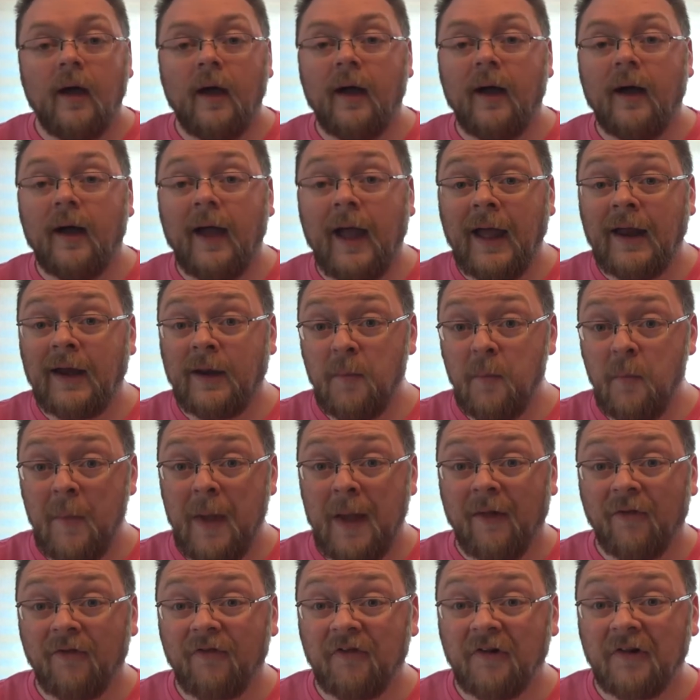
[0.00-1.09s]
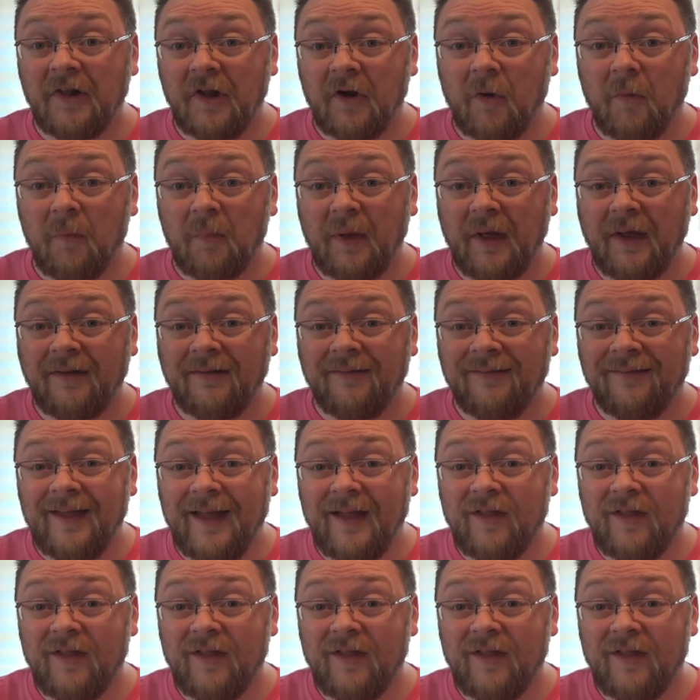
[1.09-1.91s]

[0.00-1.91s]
and it melts a little bit,